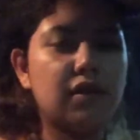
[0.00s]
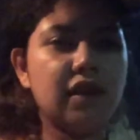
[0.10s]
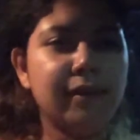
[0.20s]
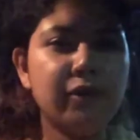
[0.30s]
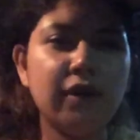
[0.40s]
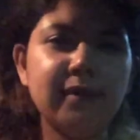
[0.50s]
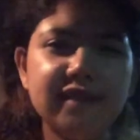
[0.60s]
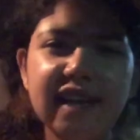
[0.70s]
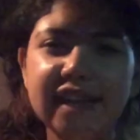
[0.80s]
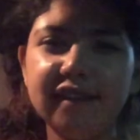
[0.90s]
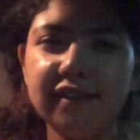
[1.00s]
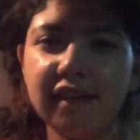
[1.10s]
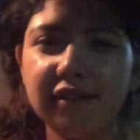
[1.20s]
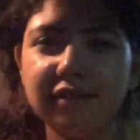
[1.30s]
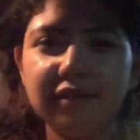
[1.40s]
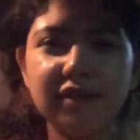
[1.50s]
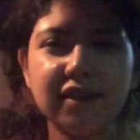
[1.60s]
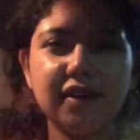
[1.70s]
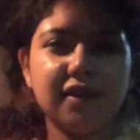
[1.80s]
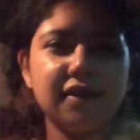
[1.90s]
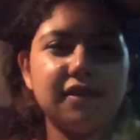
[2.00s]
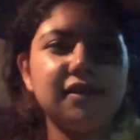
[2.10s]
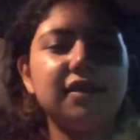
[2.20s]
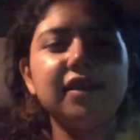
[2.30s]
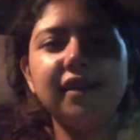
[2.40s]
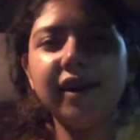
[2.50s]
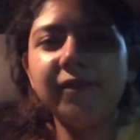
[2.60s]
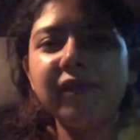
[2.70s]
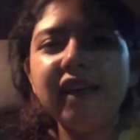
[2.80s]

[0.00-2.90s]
Yeah, I'm gonna say like this now. Okay.